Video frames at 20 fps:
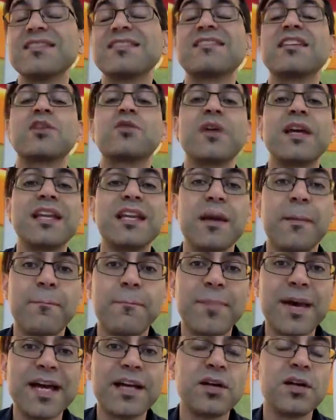Is it creating a
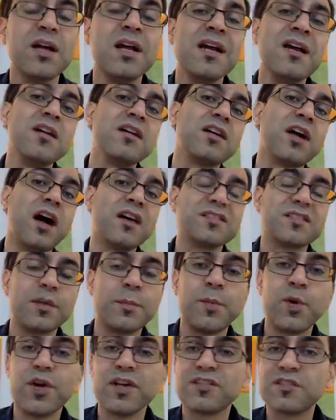better
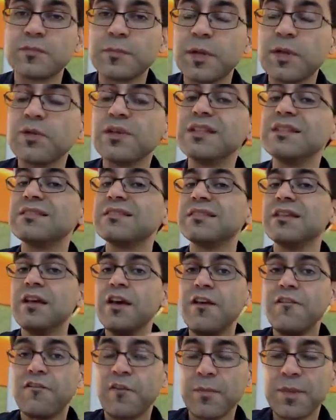customer experience
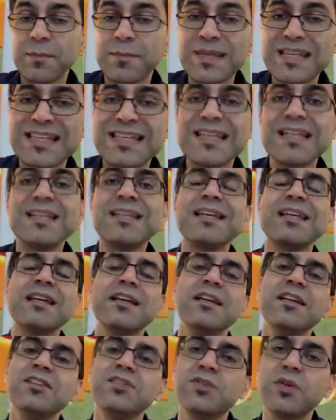from the
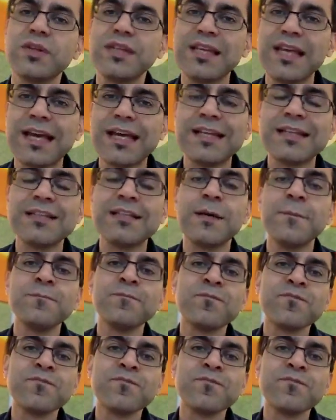beginning to the end?